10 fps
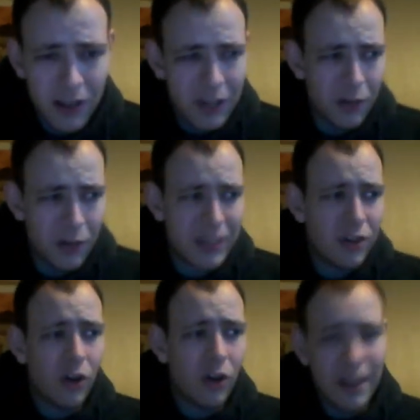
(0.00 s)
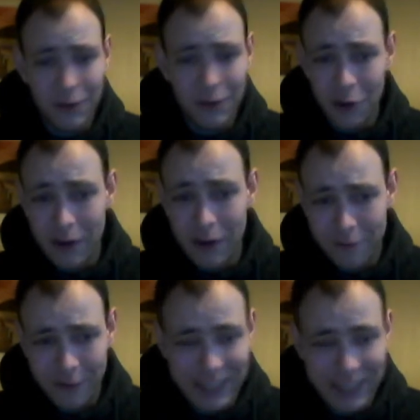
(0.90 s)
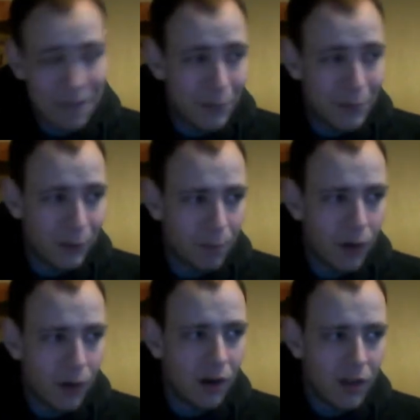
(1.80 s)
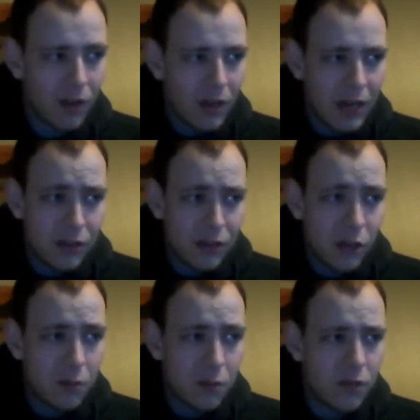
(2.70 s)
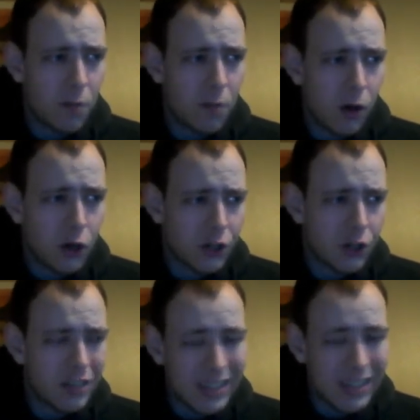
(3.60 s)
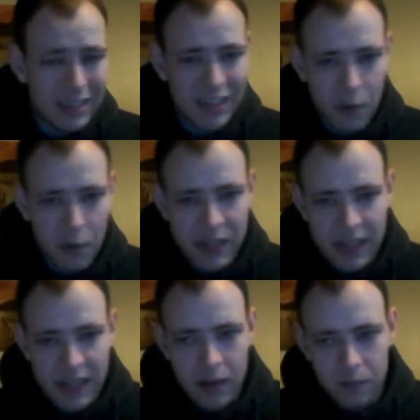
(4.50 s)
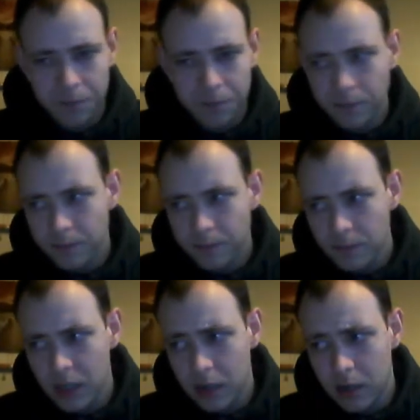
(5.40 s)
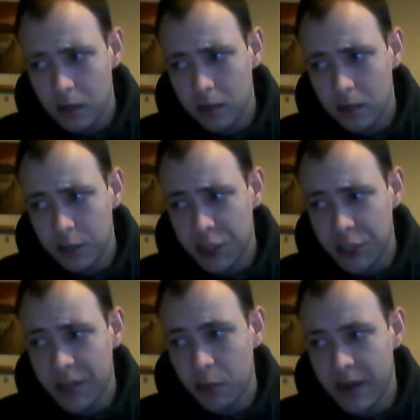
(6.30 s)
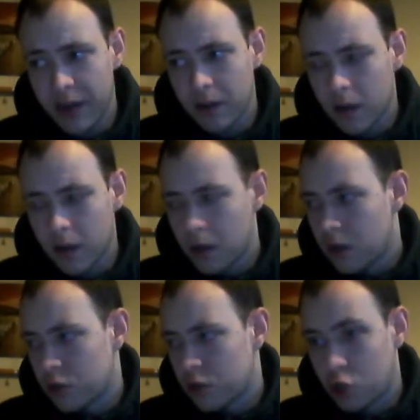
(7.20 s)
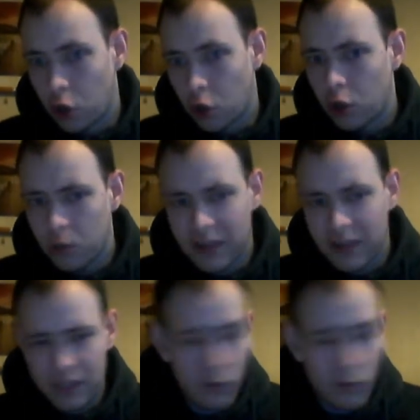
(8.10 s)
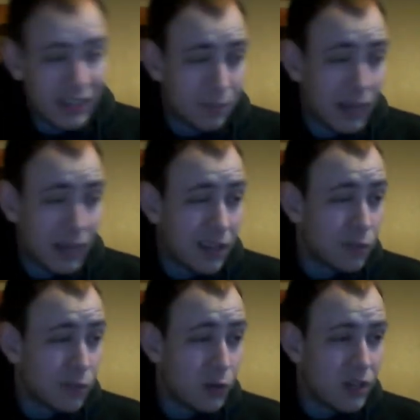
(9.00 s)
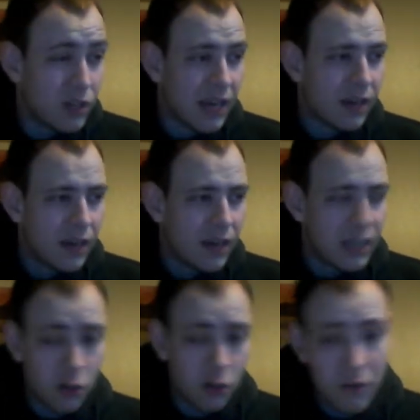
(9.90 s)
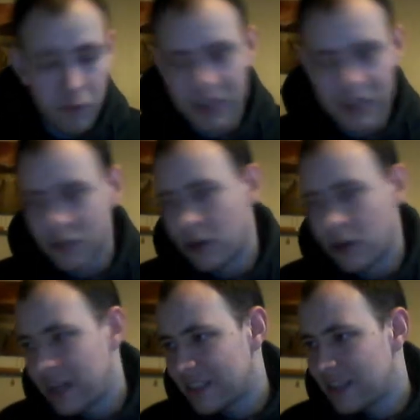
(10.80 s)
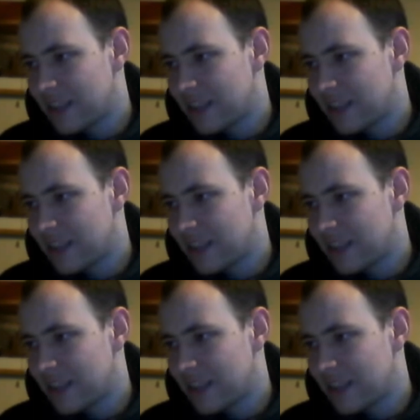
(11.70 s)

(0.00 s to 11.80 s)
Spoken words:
You know, he's no Leonard Cohen, for example, but in terms of emotion and sincerity and genuine soul whilst he's playing this music, it's coming from his soul, and it's